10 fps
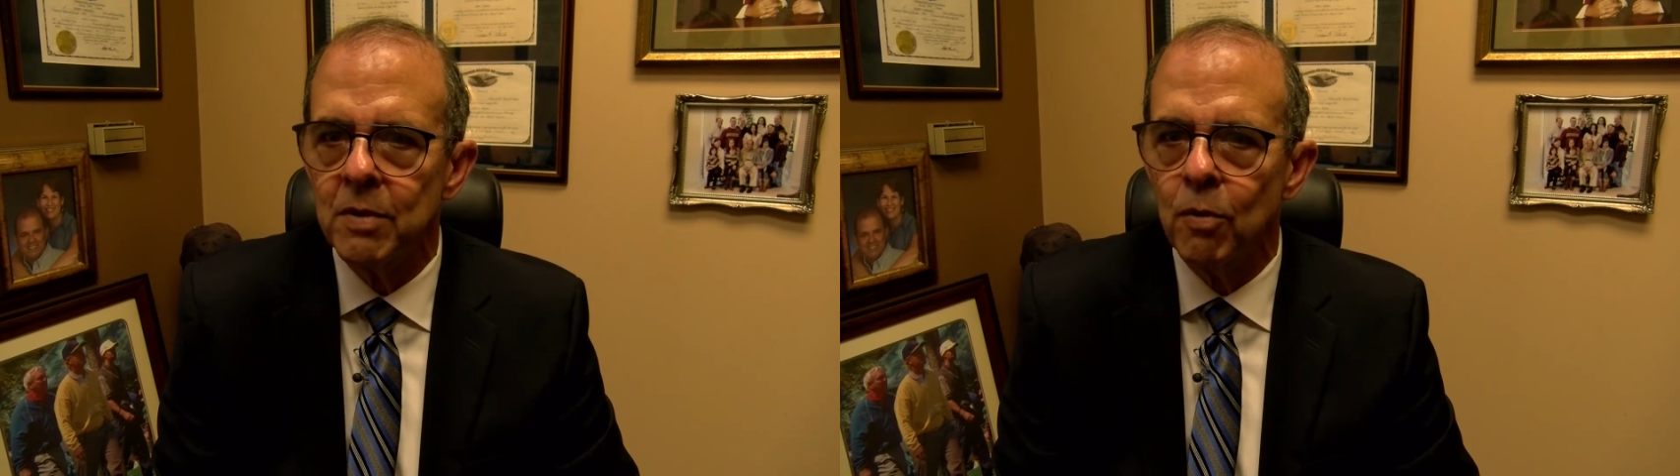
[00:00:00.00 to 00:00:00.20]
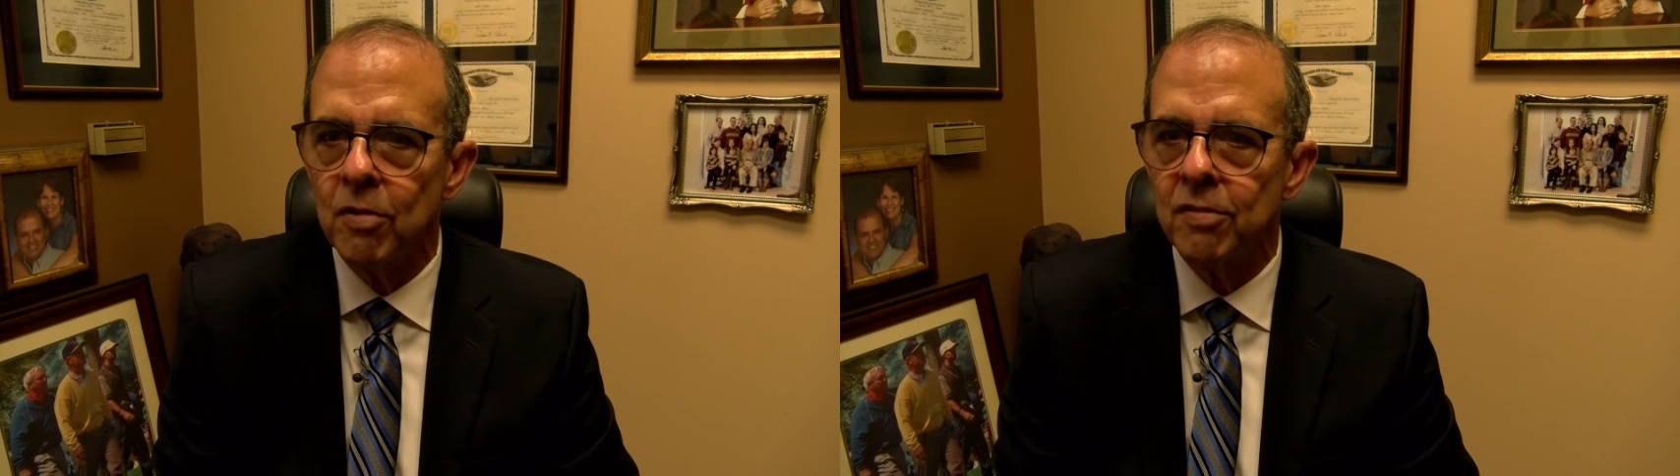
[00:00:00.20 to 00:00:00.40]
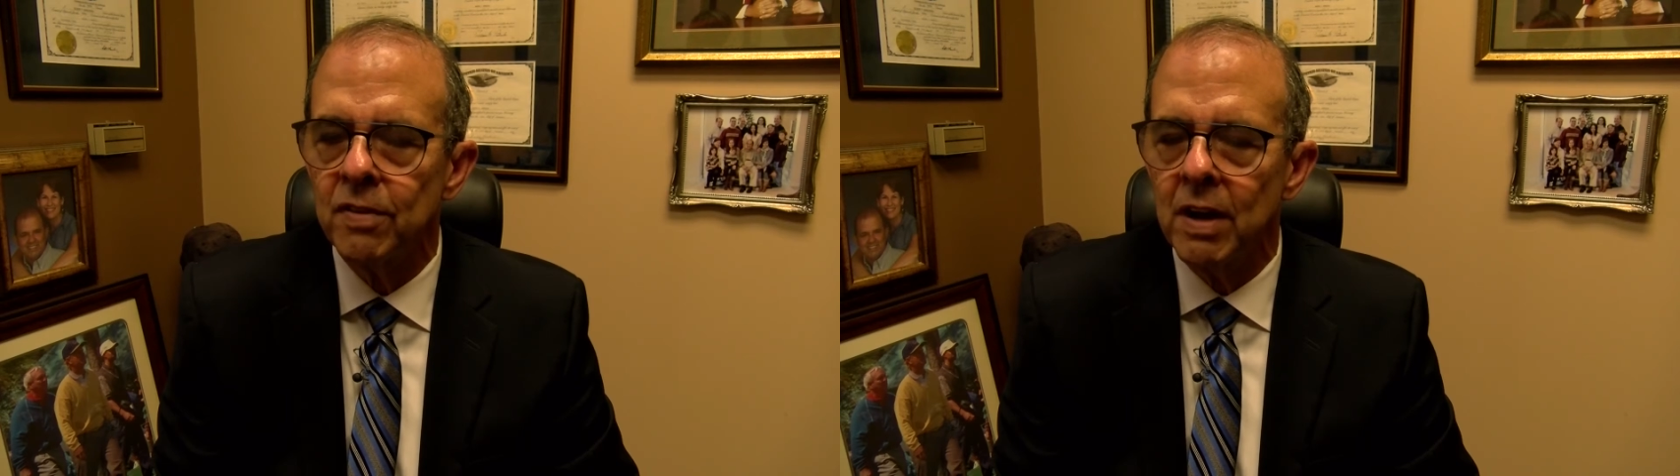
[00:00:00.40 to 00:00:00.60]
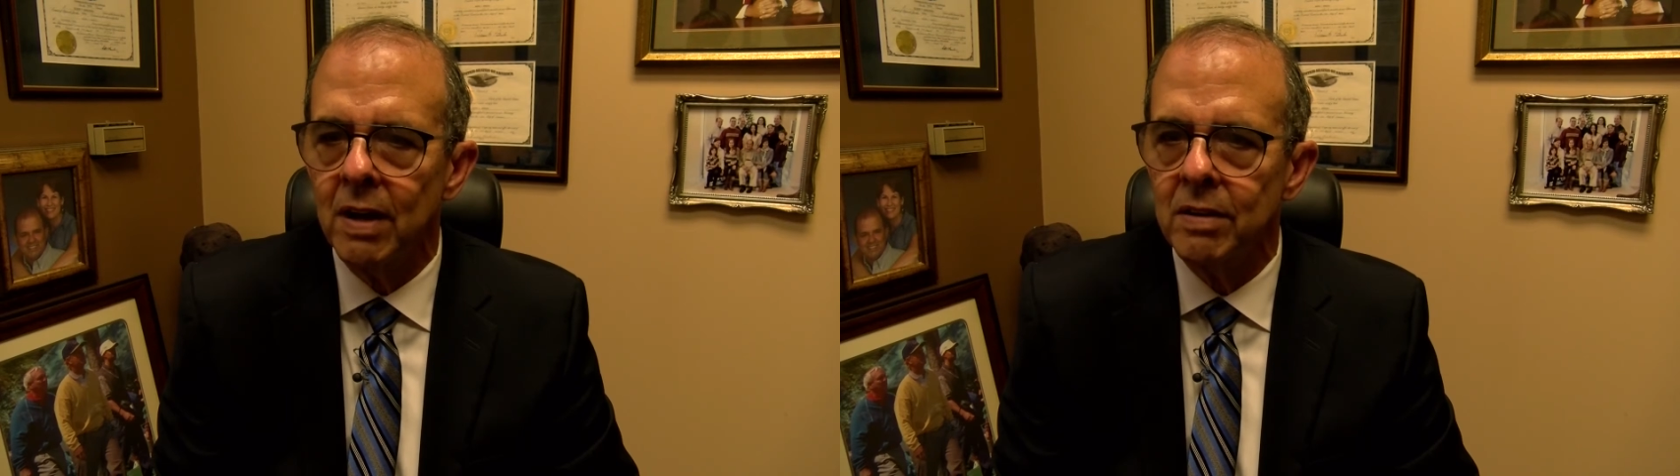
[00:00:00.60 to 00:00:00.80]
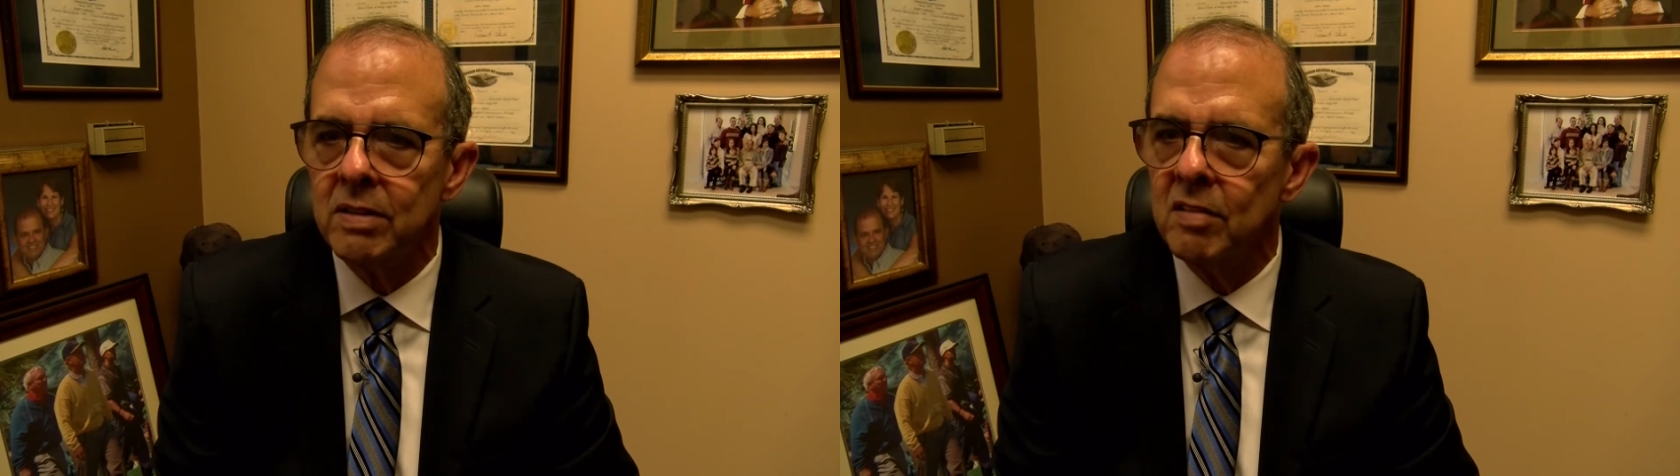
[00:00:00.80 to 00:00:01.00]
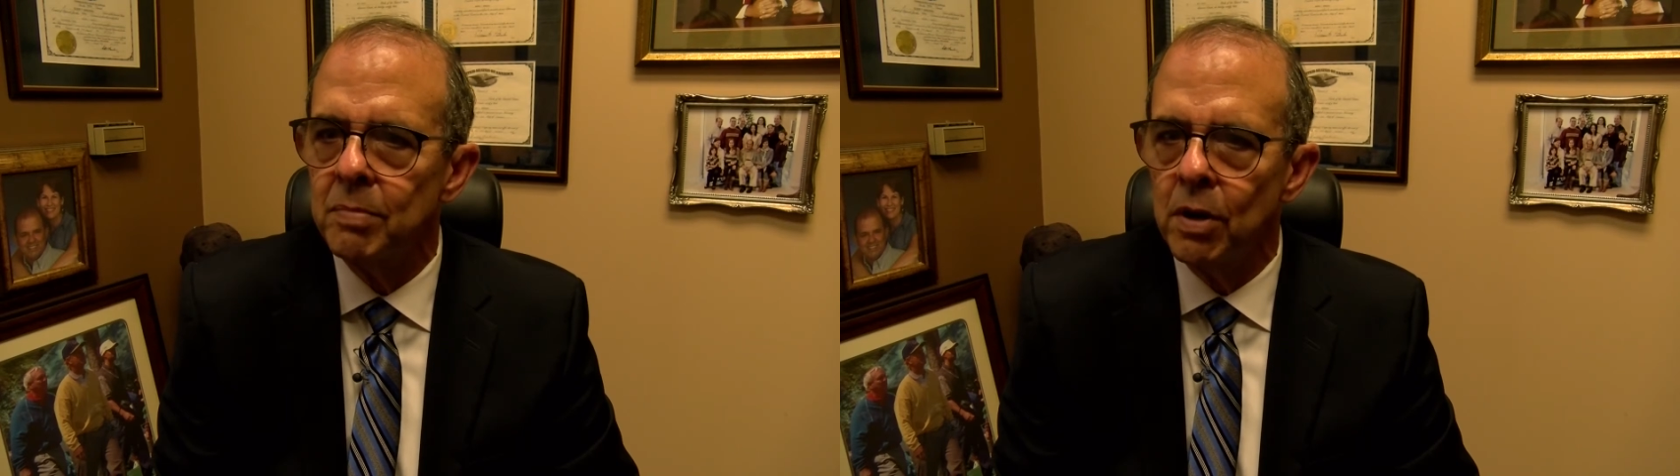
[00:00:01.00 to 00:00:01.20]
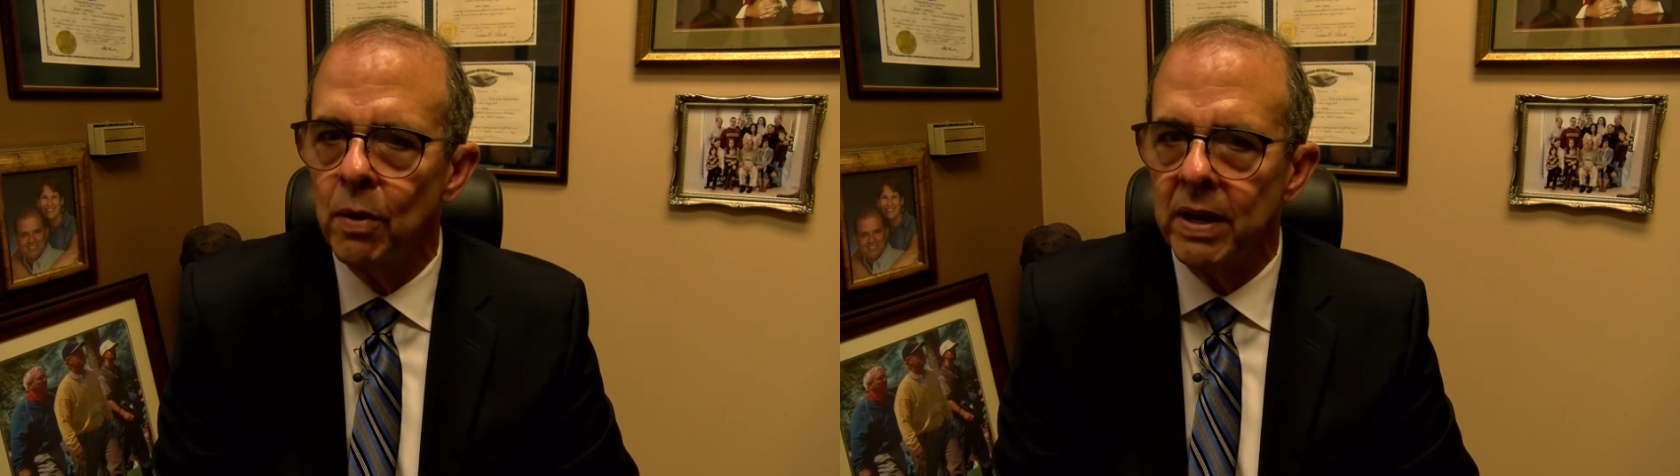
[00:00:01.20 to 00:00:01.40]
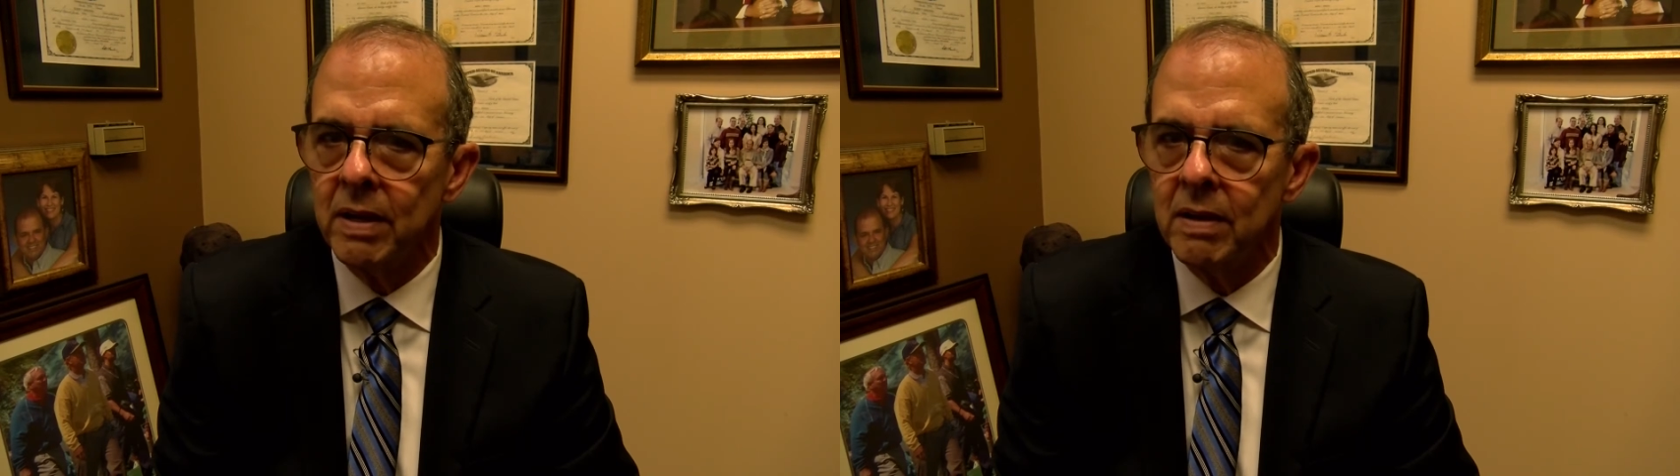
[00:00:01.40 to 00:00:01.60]
course of conduct of
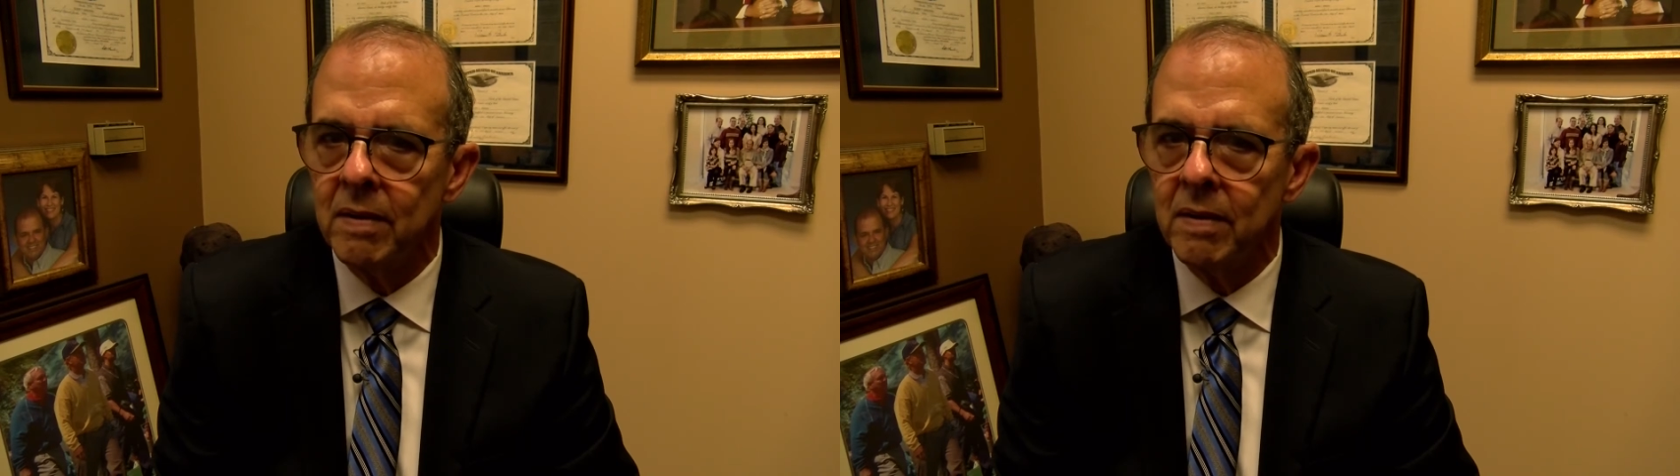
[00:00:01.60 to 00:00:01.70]
Boeing.